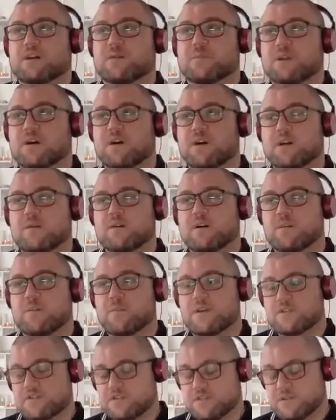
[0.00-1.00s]
I
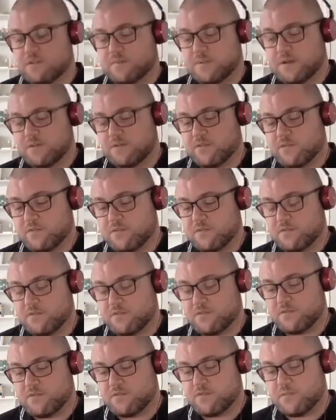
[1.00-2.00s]
mentioned about
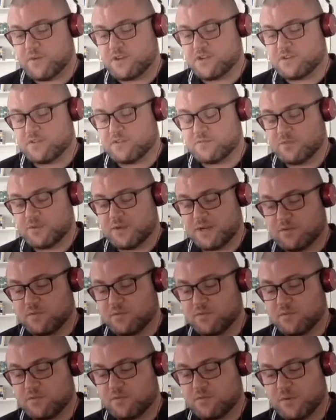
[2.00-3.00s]
the formation of what we now
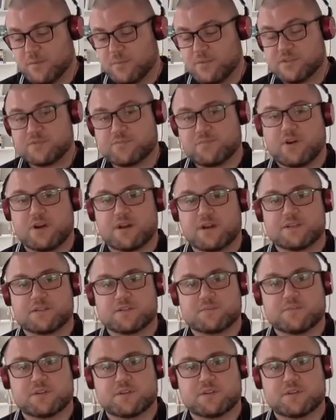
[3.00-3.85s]
call the Women's Prize,